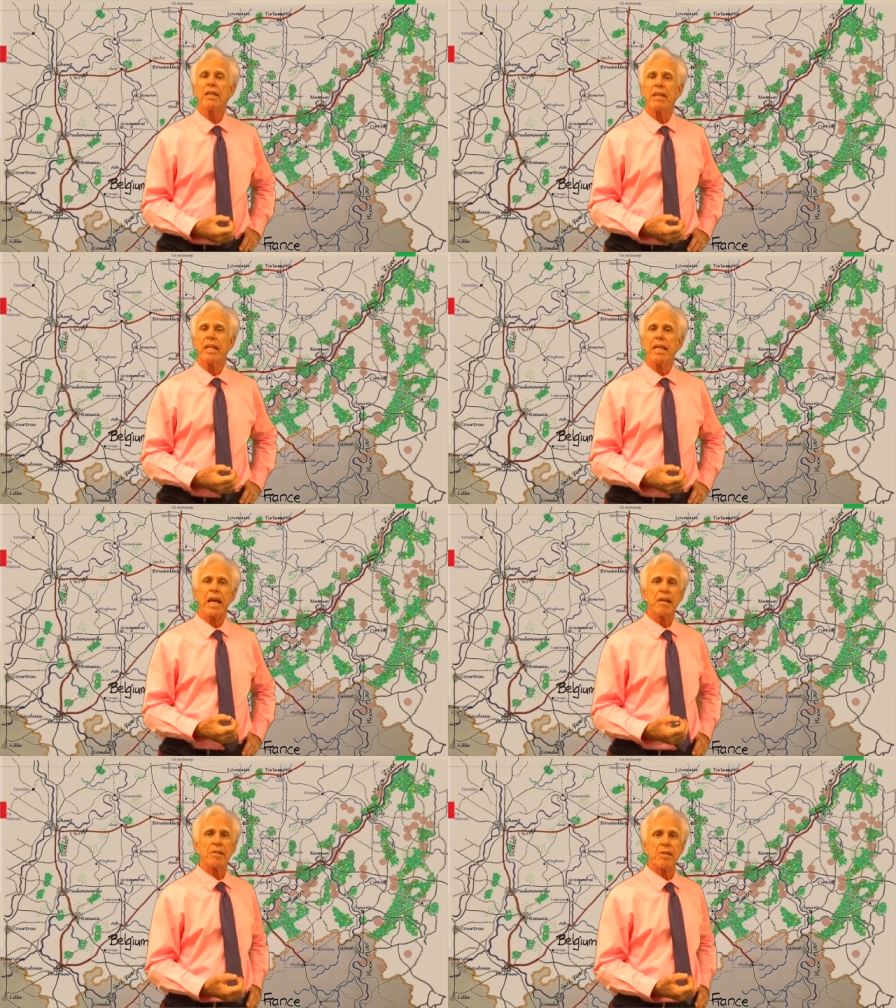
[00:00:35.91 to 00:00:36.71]
the
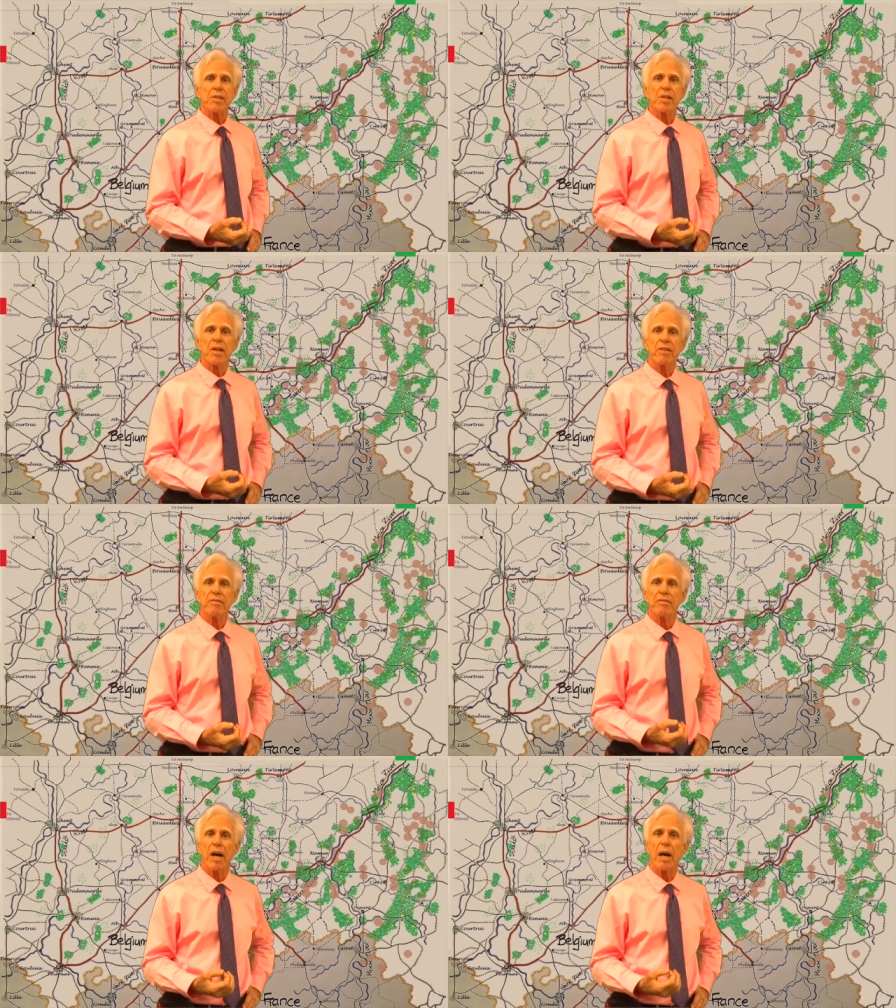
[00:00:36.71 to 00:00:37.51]
essence
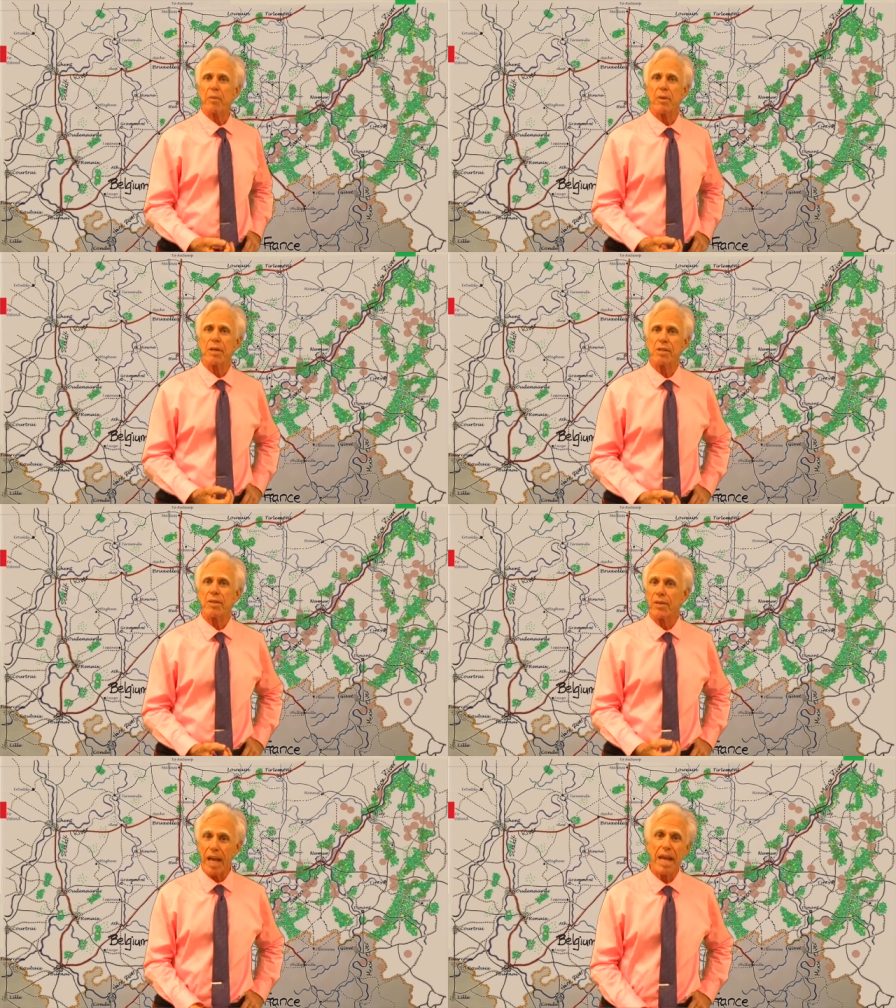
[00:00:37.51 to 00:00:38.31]
of the
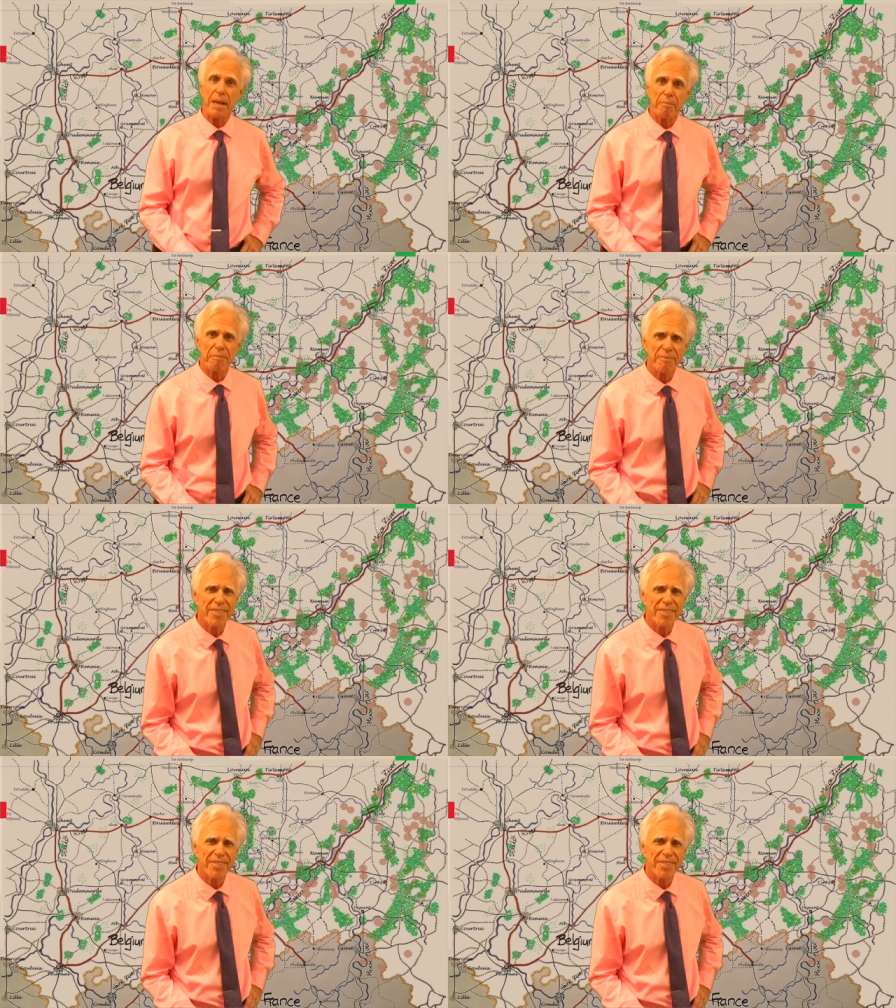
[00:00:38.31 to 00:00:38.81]
operational game.